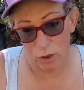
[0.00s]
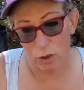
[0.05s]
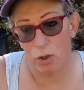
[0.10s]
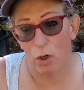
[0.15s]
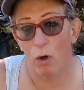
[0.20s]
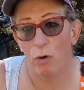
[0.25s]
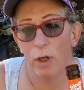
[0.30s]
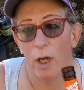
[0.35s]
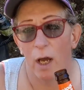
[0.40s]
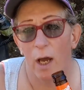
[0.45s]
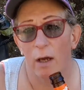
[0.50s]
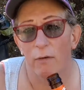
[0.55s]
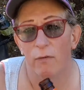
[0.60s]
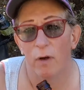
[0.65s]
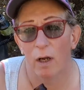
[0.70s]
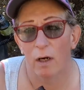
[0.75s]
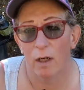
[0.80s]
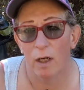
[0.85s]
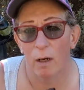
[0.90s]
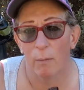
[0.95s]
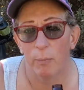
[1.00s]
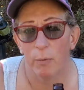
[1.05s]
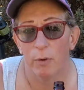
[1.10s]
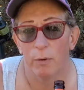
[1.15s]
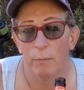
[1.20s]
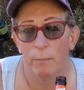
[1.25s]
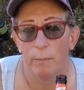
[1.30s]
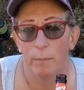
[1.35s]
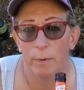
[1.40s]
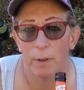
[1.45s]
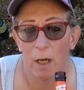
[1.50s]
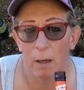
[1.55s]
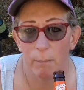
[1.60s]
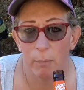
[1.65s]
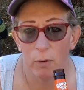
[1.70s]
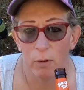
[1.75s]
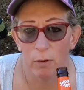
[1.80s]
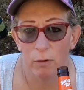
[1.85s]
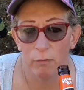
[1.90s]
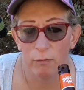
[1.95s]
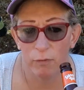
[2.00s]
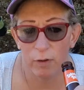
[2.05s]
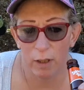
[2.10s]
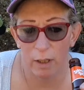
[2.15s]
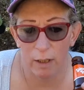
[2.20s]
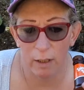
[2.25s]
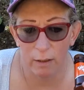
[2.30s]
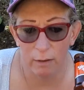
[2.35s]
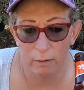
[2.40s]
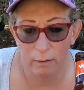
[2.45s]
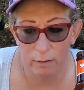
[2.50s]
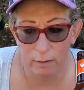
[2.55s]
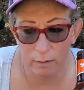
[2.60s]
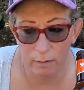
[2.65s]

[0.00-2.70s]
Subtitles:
says, "Oh yeah, I've got a couple of I